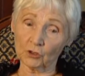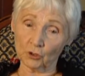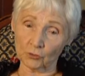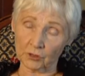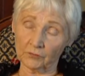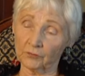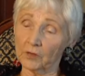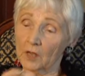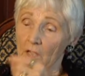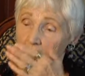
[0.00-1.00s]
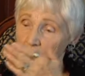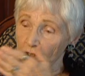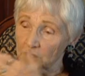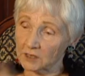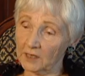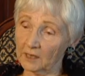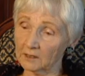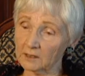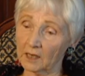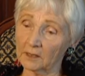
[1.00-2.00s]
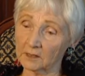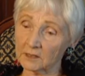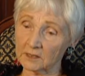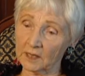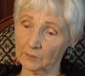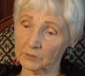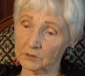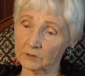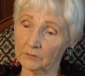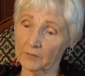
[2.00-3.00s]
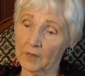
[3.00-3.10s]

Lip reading: Joseph, and she set us on the steps.